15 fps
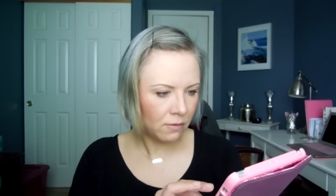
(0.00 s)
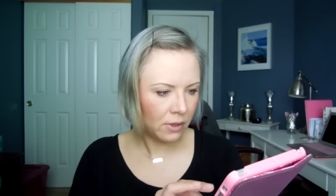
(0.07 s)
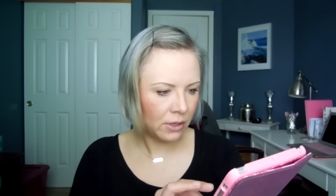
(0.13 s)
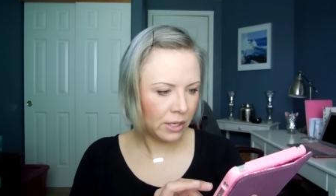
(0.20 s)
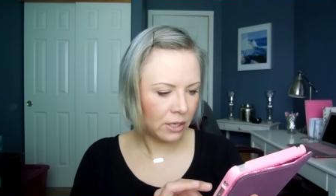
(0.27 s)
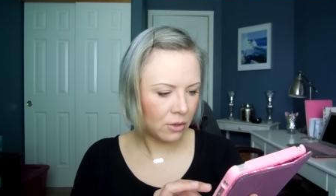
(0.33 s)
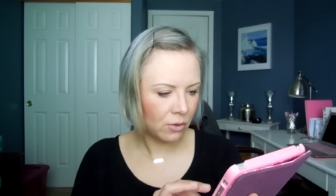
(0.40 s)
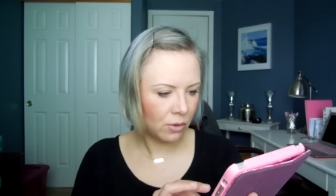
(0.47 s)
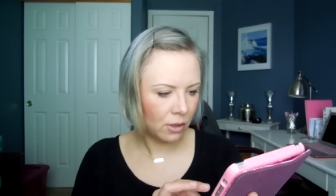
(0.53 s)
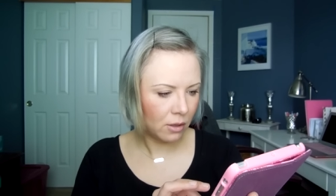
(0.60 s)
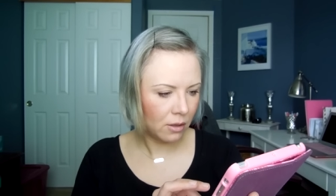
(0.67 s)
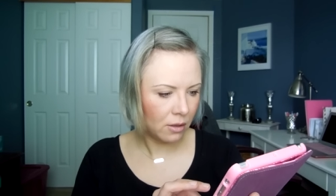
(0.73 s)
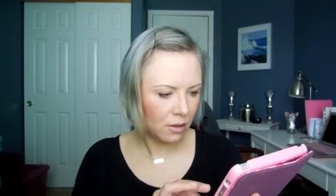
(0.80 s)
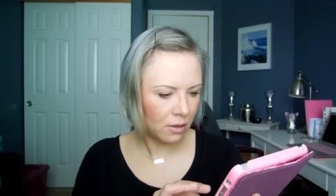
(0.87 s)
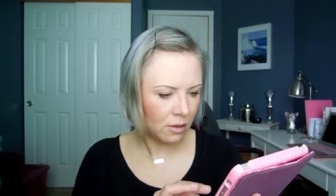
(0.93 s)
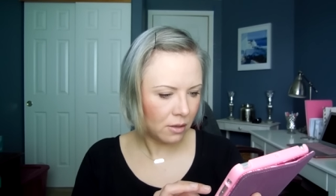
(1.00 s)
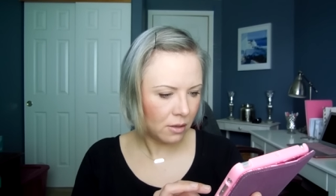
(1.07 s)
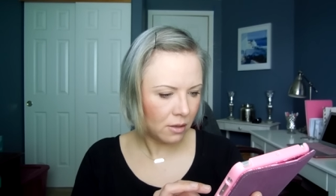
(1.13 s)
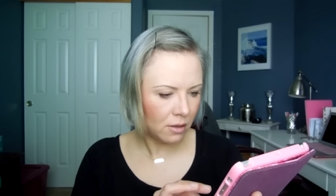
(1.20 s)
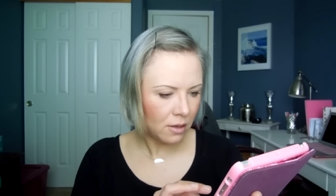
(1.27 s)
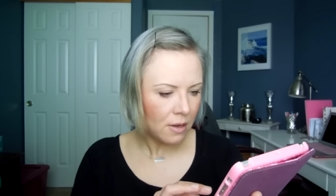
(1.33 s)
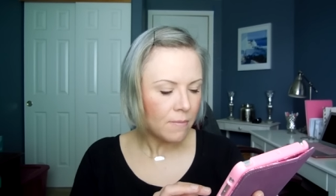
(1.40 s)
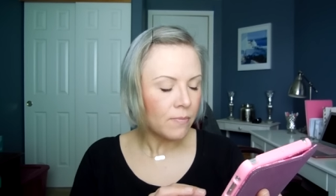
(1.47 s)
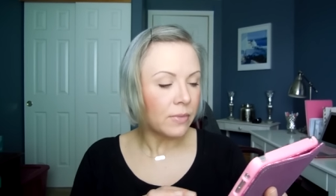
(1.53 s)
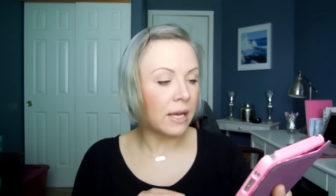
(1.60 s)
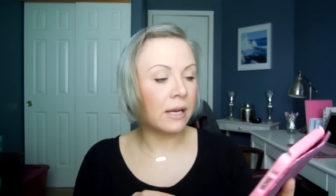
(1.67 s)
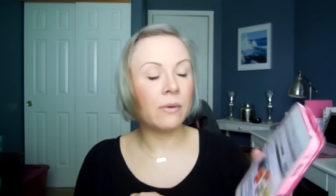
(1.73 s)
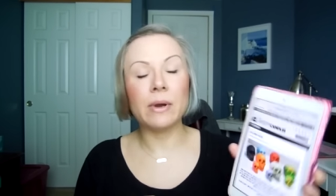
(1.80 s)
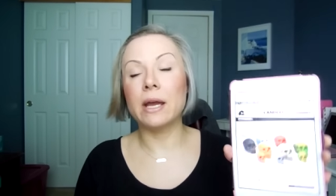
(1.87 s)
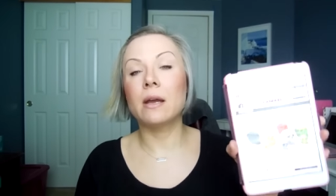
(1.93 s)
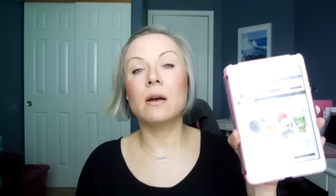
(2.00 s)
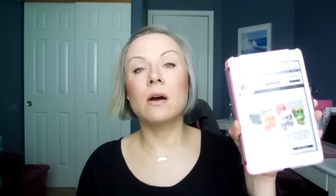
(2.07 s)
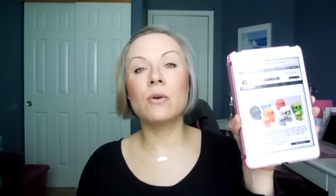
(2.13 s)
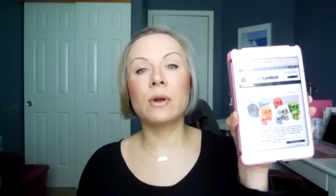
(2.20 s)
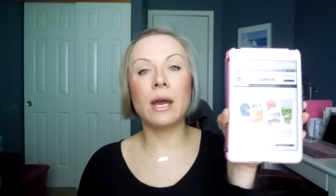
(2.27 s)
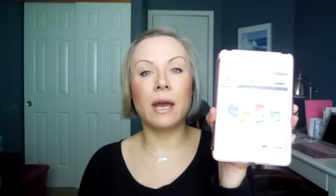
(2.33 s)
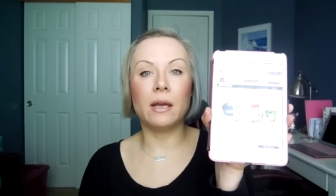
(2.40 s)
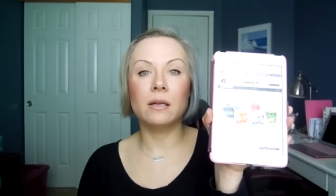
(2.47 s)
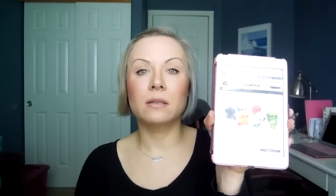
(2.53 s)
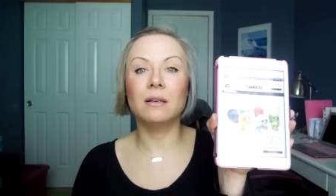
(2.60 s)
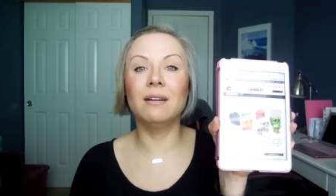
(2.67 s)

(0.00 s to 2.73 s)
very cool anyway okay